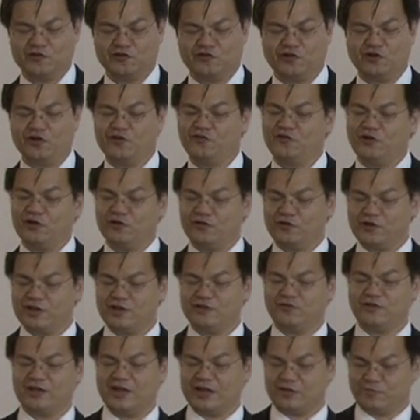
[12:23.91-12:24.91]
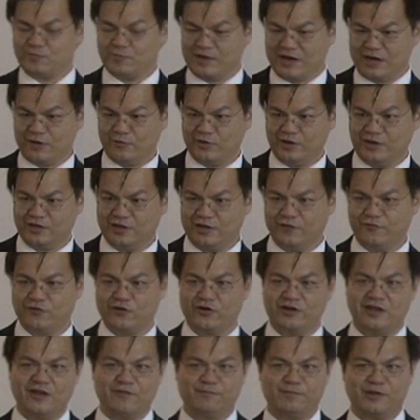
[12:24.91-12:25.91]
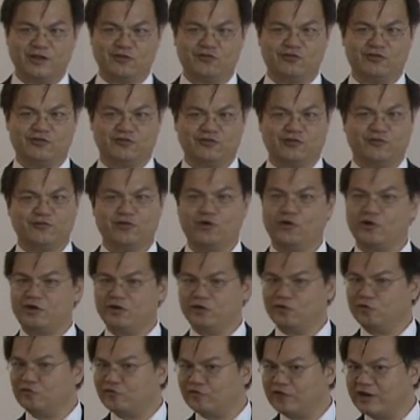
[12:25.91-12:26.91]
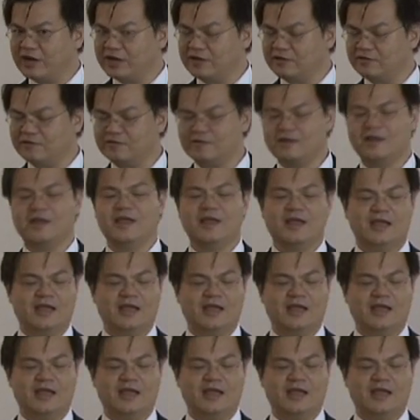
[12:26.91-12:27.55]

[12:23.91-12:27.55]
So if you're looking to get married, if you only have pictures of your girlfriends